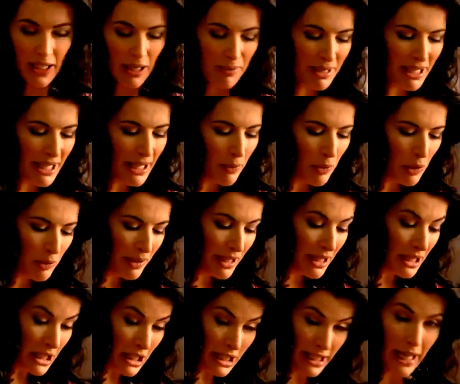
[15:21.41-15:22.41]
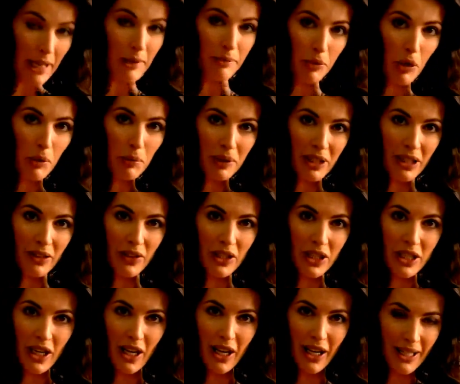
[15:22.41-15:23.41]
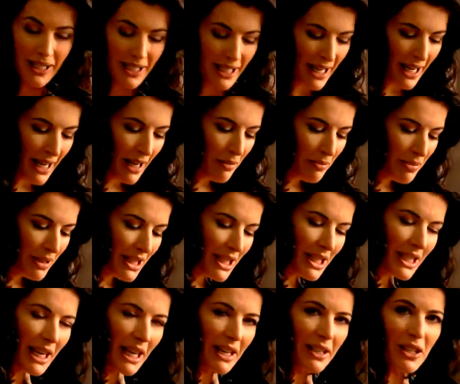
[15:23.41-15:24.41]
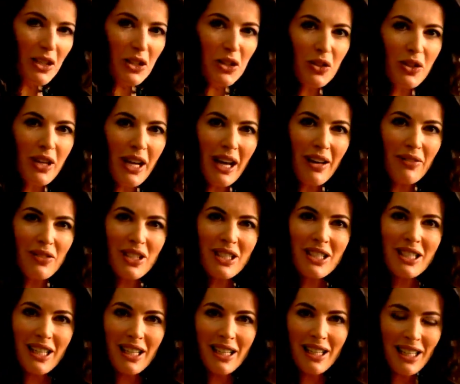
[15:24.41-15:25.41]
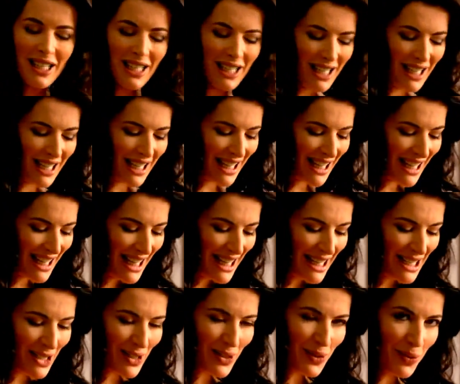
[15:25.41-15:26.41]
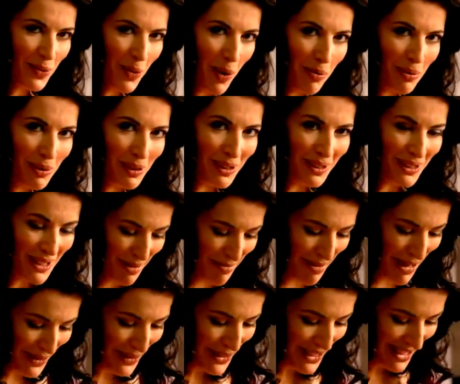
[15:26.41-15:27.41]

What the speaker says: I mean, it will be set properly at the sides, but the centre should have just a hint of wobble about